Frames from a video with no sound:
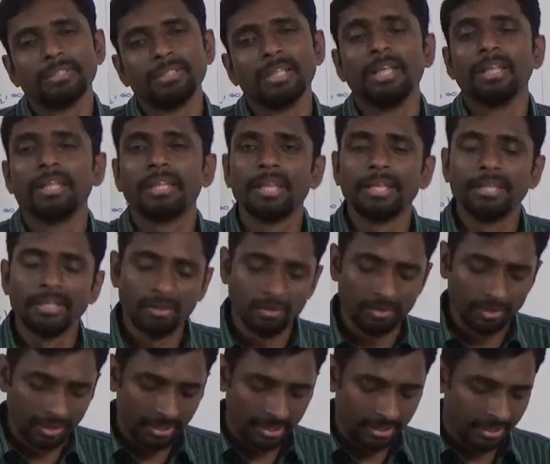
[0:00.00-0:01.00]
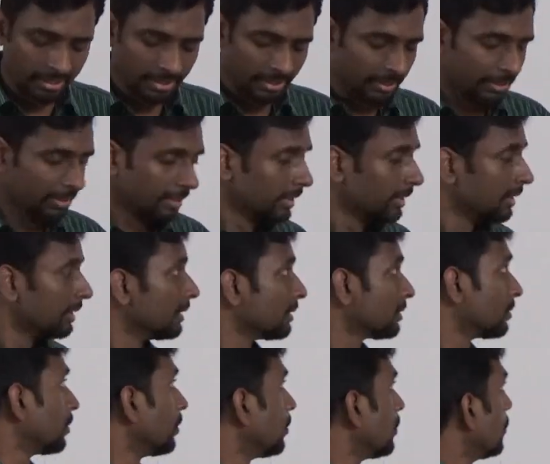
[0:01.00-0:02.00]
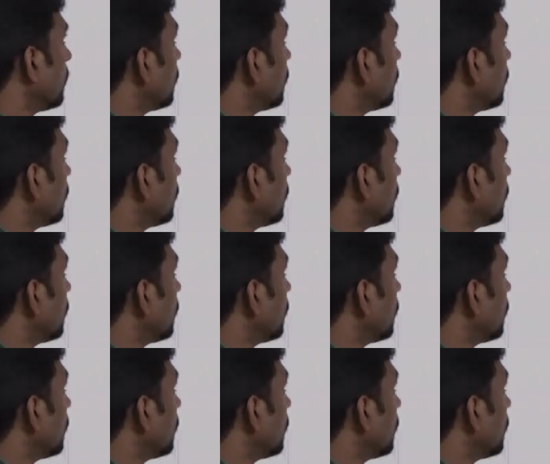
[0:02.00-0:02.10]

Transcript: the increasing or decreasing. So,